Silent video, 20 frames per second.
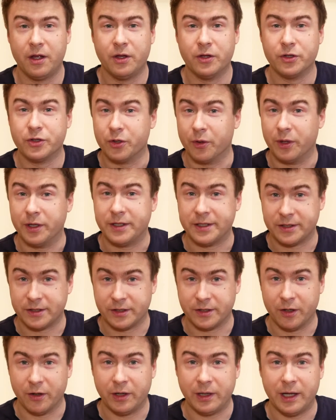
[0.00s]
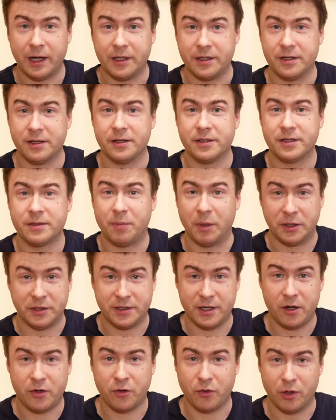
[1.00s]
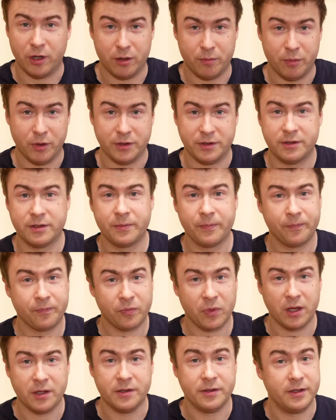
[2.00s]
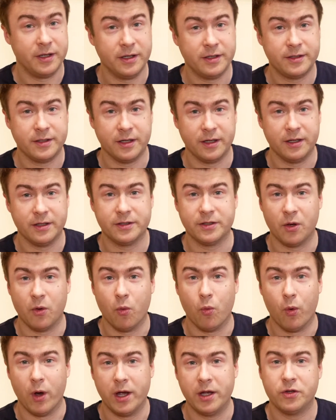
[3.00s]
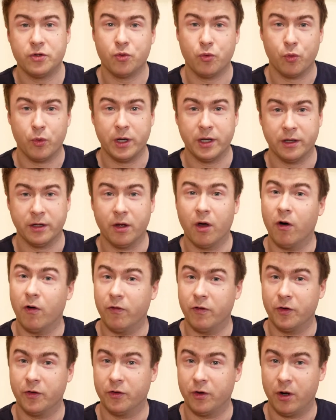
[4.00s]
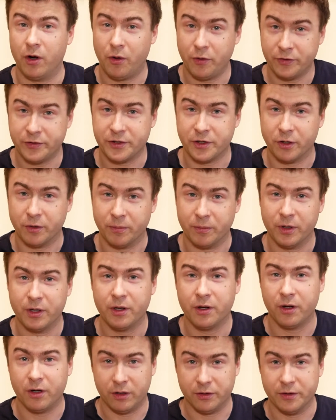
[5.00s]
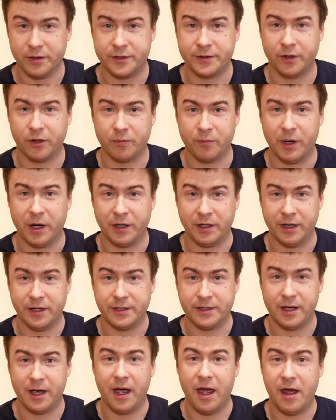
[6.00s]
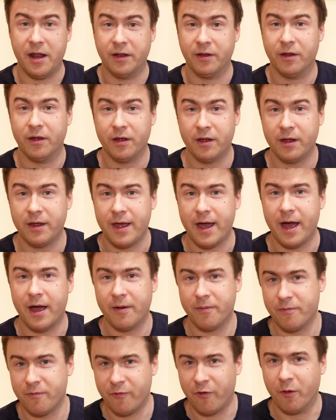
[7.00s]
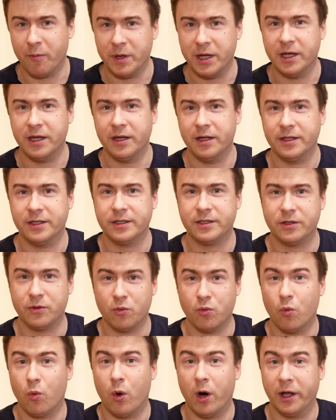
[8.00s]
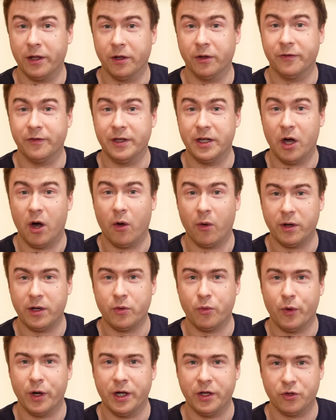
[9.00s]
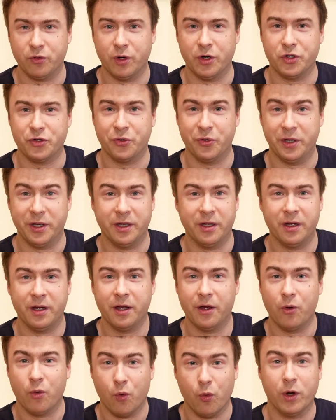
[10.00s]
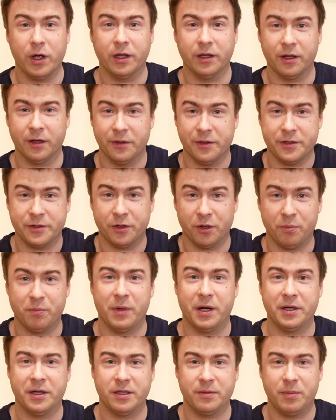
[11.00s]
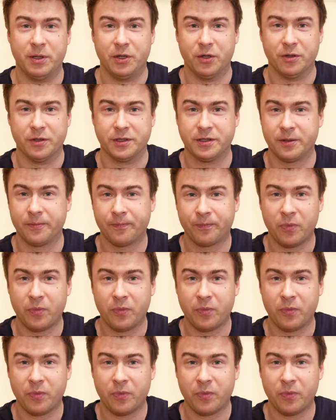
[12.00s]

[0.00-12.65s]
So it's not like spectacular, but this is a way to win over the long term on the stock market. And for me, it's one of the only way to actually win on the stock market, because